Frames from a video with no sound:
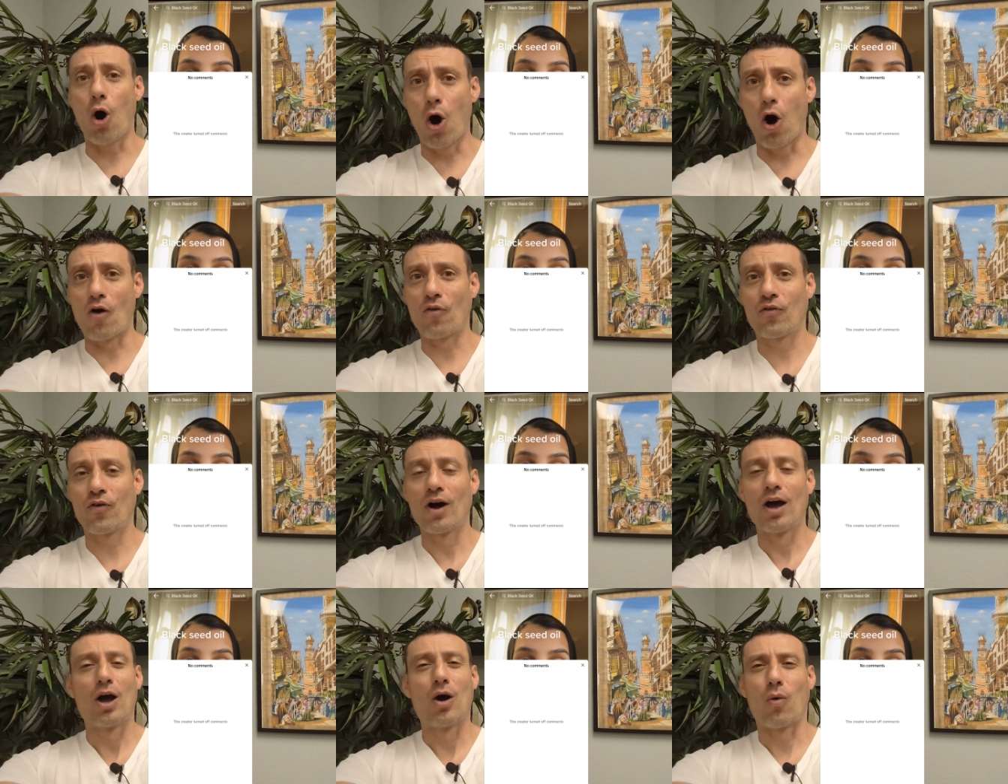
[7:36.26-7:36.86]

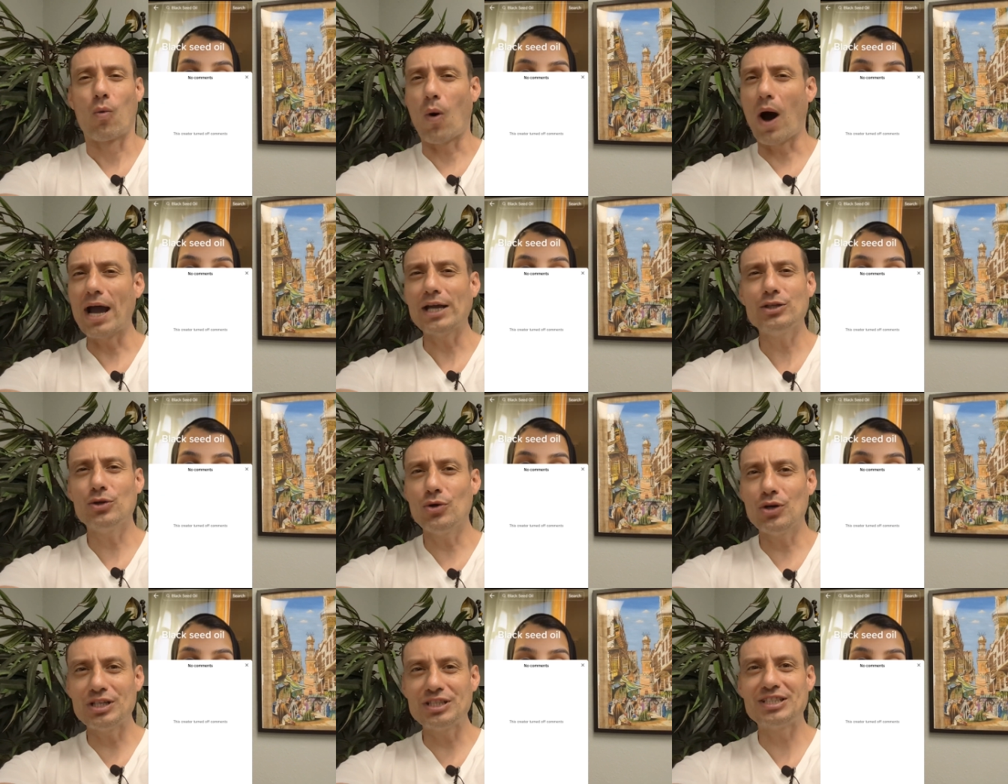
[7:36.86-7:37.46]
off. Why
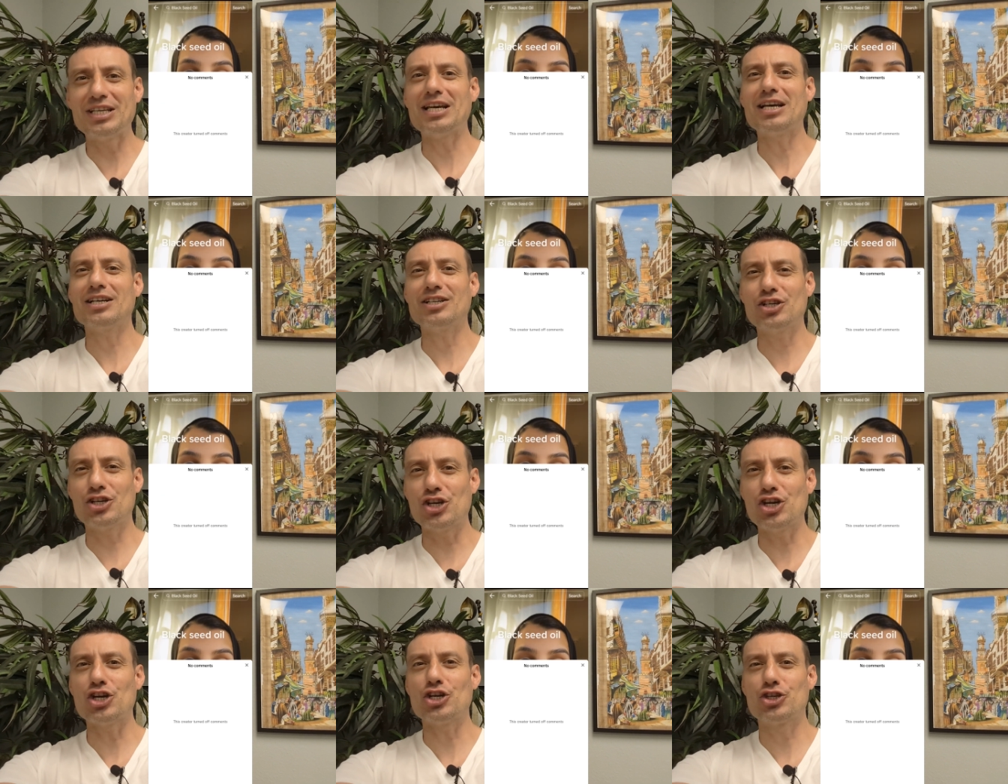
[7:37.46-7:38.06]
do you think
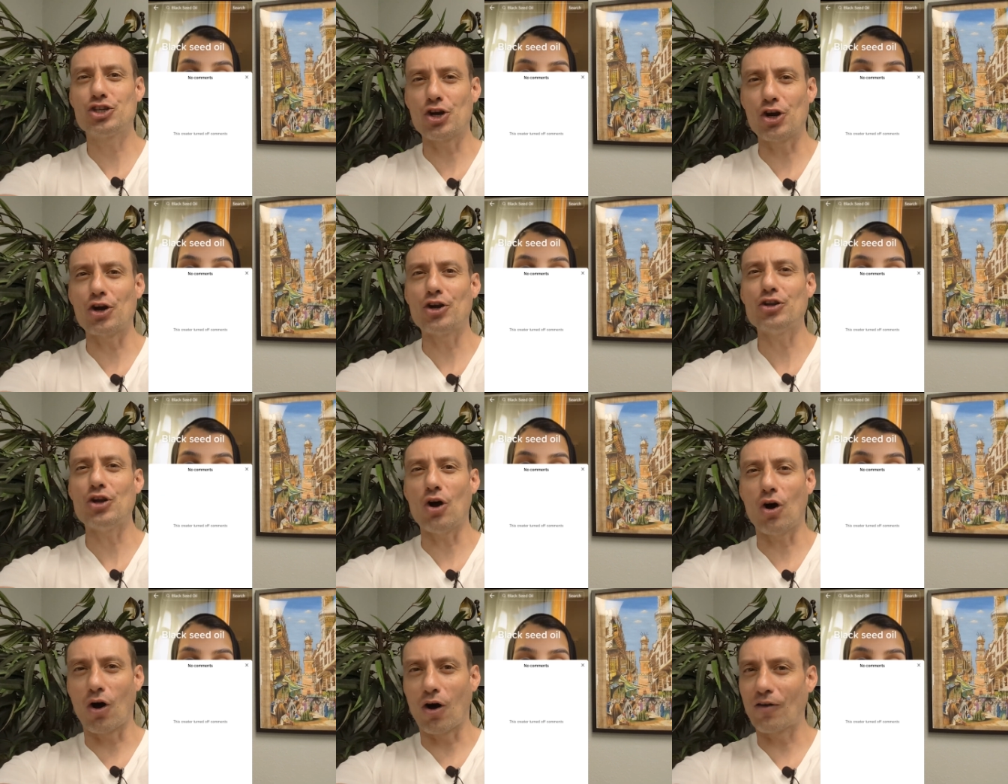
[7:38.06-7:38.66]
she
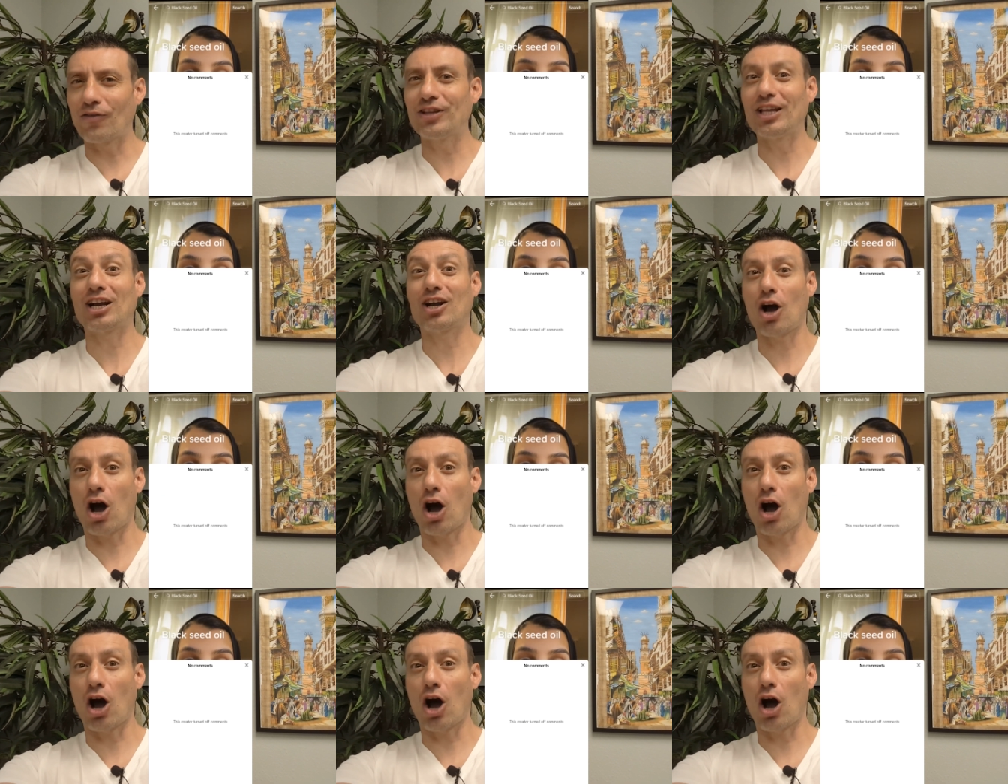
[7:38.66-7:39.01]
turned off the